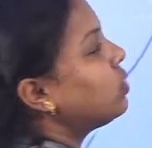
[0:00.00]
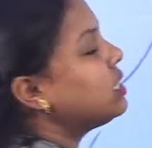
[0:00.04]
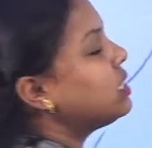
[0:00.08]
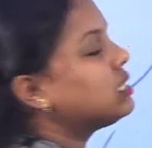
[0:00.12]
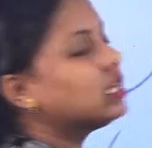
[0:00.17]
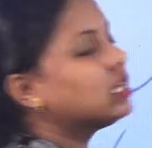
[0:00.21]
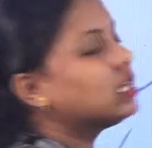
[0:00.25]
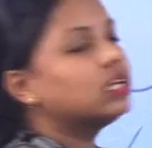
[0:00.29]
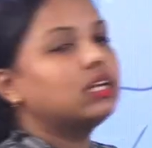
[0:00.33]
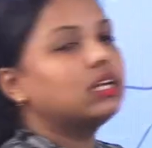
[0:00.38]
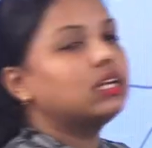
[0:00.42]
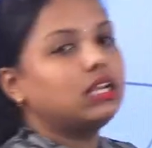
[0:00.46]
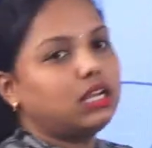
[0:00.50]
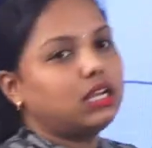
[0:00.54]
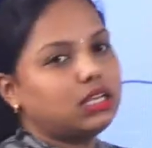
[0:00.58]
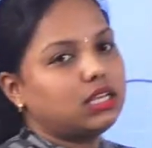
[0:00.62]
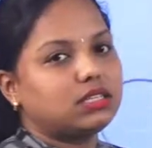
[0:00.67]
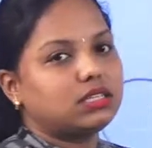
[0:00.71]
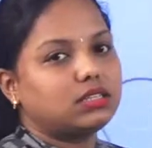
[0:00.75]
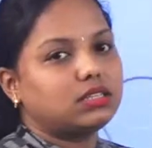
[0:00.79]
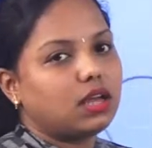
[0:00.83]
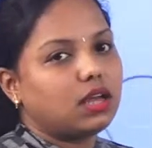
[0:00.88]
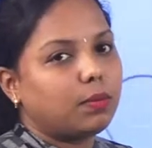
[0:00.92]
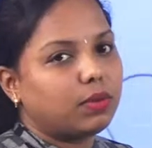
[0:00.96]
is
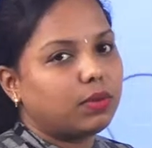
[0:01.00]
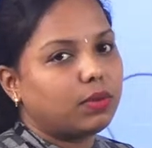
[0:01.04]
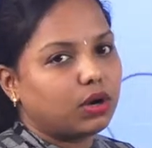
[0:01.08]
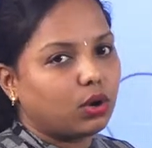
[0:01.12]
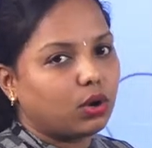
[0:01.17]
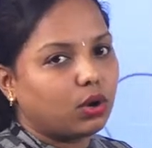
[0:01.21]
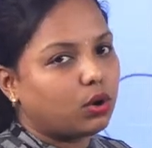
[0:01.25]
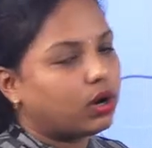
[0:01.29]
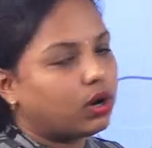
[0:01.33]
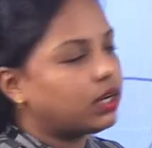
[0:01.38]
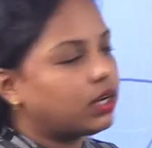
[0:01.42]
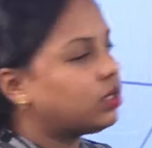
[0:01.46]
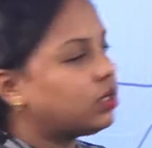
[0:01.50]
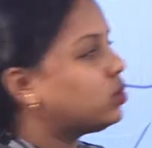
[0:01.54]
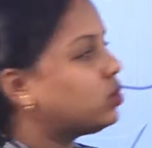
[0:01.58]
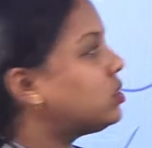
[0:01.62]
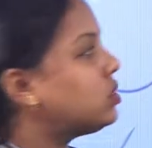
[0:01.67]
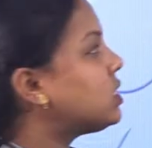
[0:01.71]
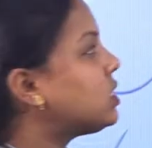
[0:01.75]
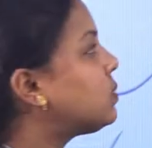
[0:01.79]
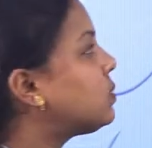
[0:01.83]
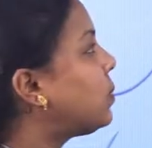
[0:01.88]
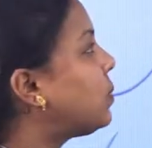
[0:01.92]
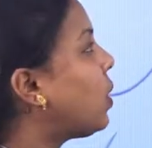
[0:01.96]
least number according to
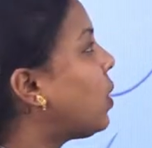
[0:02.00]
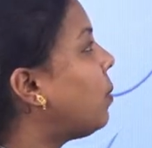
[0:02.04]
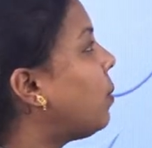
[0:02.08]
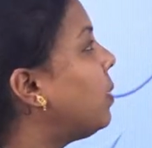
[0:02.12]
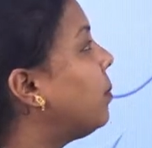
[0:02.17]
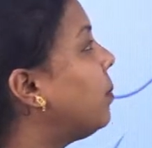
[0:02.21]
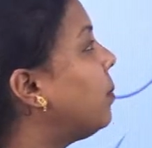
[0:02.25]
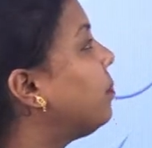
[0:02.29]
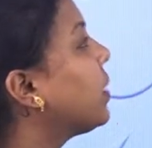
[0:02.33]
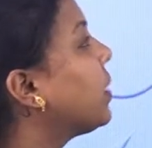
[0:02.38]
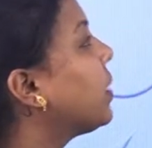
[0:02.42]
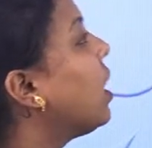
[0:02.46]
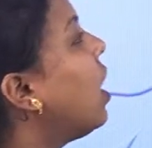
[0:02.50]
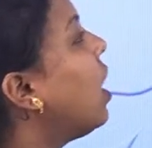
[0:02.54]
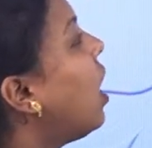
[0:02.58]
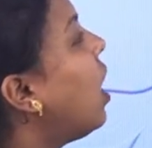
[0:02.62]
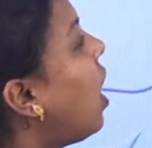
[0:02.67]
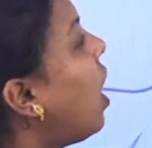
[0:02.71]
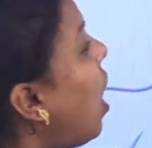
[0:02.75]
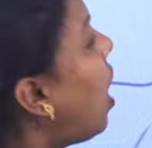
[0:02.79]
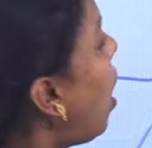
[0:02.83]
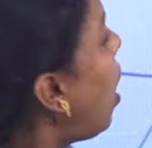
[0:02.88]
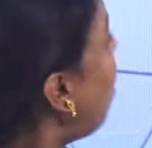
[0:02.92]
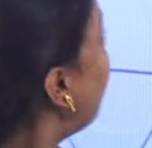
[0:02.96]
this problem.
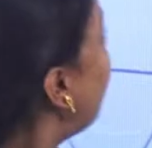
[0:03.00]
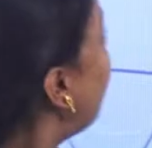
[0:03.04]
How